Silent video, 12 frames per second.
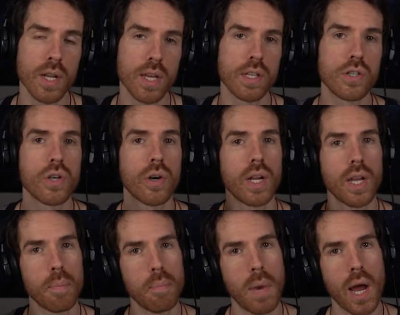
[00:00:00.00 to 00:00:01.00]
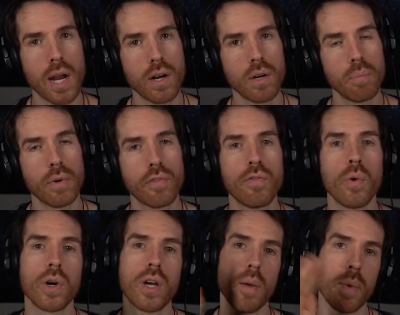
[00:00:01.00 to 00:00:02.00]
and then turning it minor
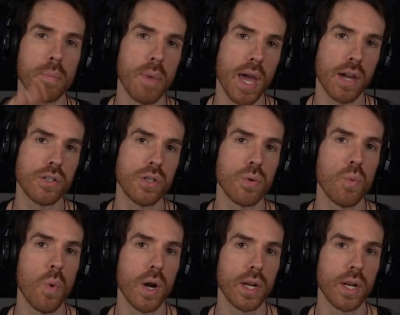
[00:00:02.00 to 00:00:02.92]
before coming back to 1